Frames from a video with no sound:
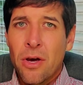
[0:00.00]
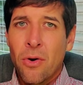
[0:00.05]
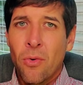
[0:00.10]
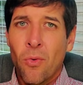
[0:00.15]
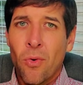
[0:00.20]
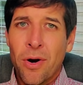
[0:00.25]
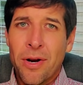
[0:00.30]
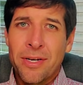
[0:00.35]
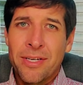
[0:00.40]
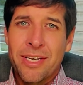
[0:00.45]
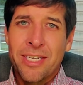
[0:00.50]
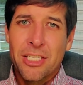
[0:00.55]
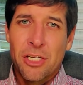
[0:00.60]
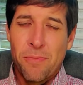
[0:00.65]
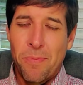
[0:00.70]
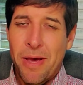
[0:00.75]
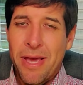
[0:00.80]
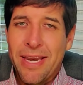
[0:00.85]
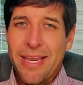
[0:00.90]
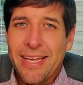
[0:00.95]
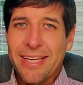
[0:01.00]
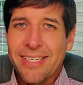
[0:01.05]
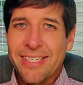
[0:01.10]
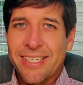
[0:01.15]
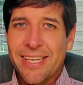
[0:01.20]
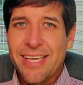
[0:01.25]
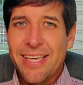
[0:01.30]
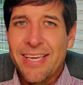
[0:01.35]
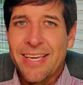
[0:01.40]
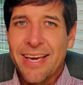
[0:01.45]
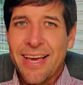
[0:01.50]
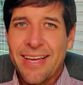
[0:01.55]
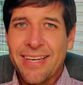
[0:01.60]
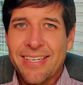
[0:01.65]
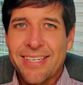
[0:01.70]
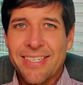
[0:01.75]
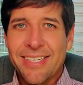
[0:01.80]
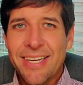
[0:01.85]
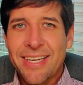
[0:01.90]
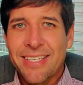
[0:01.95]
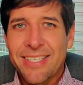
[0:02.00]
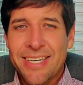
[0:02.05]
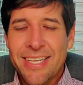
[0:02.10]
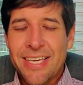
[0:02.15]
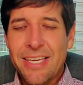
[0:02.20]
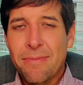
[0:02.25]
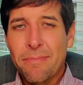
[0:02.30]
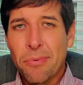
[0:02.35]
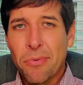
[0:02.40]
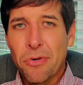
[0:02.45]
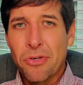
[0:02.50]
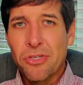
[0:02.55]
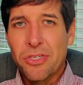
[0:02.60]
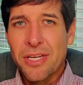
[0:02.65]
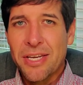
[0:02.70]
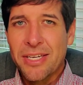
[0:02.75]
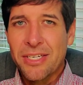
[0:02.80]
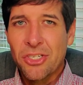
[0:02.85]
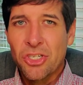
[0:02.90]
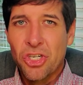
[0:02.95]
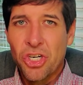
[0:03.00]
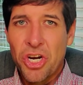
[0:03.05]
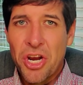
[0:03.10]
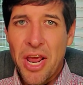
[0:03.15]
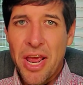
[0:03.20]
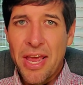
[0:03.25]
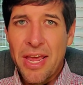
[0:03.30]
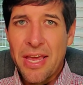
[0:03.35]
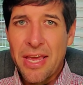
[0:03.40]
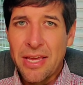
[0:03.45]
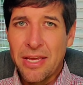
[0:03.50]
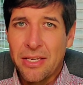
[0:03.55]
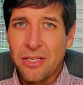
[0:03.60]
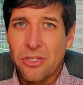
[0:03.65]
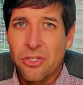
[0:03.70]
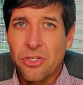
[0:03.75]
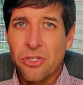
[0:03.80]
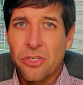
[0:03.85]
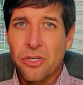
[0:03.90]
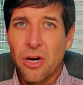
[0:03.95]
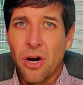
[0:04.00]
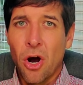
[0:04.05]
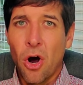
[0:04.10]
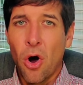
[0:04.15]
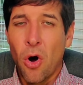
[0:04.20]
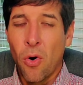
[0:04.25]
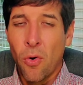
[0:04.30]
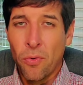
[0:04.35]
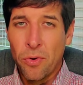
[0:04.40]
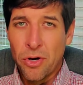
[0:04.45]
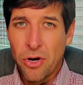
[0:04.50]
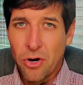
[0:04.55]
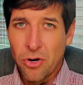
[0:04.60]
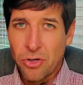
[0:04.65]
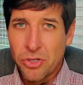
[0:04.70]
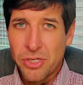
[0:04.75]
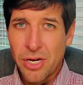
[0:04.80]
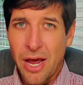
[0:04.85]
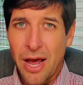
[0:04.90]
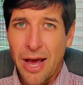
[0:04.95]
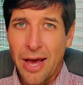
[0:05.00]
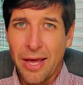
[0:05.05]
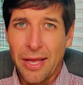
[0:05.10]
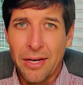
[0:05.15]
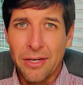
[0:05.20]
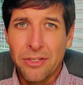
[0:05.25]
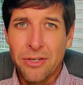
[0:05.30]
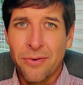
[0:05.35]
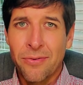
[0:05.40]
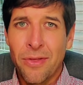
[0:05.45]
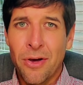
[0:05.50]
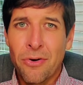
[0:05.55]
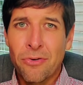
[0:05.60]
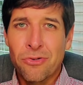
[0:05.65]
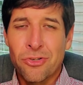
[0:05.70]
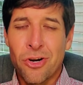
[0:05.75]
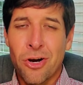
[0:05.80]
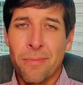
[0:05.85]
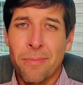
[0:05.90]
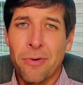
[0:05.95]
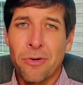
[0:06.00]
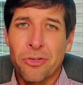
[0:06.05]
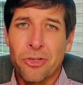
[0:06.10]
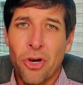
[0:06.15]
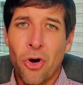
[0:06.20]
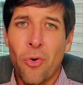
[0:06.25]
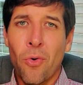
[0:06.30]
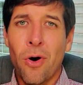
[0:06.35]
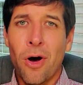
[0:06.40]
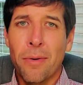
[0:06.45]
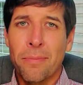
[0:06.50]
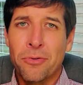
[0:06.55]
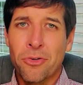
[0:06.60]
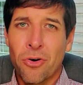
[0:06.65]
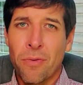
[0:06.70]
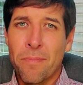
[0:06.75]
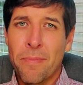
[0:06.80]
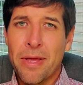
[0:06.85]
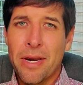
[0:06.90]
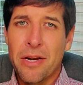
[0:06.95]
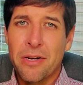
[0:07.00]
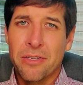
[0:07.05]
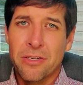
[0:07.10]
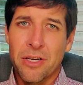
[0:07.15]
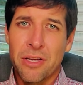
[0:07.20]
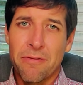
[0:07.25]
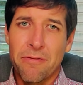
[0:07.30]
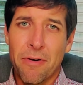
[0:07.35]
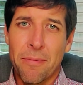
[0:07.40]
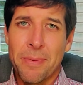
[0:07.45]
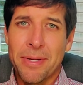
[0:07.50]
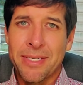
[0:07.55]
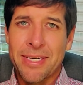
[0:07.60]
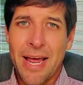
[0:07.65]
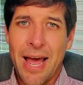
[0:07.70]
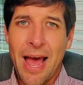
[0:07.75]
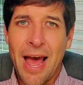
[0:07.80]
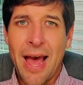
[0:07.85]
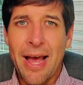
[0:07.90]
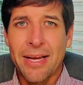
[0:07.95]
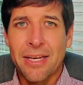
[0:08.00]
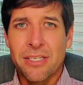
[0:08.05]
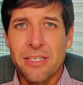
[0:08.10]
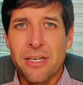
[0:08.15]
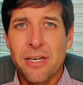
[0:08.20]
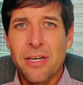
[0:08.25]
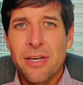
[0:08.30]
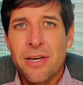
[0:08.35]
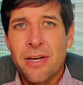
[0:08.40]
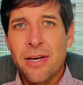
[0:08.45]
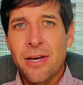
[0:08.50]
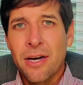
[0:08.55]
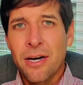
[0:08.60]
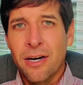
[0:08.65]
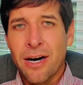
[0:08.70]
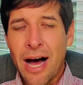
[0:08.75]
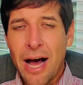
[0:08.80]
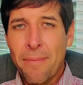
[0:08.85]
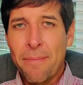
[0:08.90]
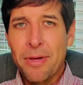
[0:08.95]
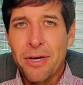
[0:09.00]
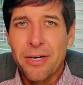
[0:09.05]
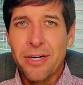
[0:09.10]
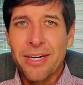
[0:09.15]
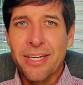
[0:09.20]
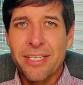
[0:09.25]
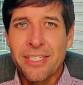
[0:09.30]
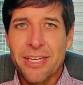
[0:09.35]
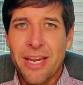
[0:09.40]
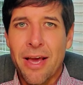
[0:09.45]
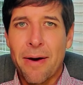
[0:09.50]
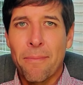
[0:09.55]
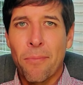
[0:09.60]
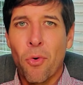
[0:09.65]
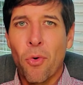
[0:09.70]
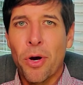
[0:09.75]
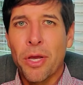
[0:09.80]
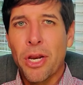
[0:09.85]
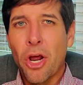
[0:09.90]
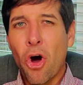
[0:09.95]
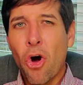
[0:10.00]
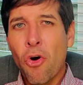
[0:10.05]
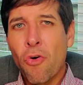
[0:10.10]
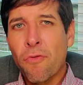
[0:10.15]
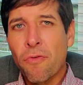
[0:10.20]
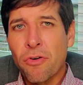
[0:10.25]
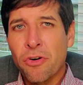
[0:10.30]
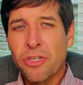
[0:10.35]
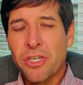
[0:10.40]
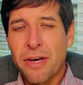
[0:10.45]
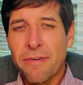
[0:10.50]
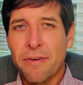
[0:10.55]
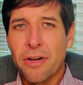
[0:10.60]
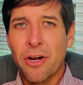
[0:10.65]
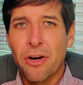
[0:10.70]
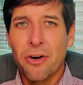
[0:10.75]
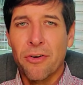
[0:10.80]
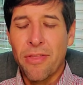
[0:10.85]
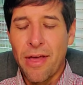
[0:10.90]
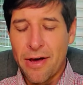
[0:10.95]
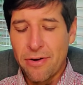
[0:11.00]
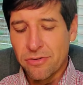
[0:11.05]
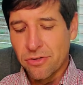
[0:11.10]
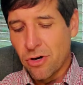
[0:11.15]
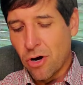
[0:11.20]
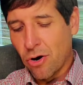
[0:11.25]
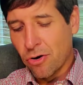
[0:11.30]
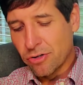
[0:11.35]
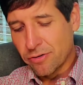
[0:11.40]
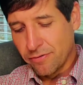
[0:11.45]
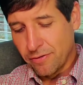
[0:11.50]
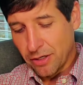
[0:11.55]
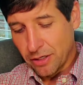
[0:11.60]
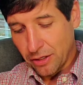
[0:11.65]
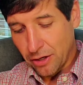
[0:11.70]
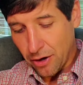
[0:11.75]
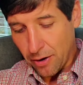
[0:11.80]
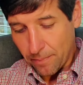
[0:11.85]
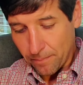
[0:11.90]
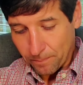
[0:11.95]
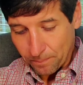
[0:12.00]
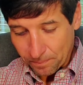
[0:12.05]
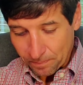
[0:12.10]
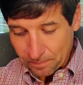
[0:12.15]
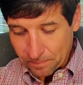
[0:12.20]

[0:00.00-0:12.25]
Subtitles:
We're anticipating seeing a 16% change on your side. So those numbers go up tremendously from a tax liability standpoint, over $700,000 of income.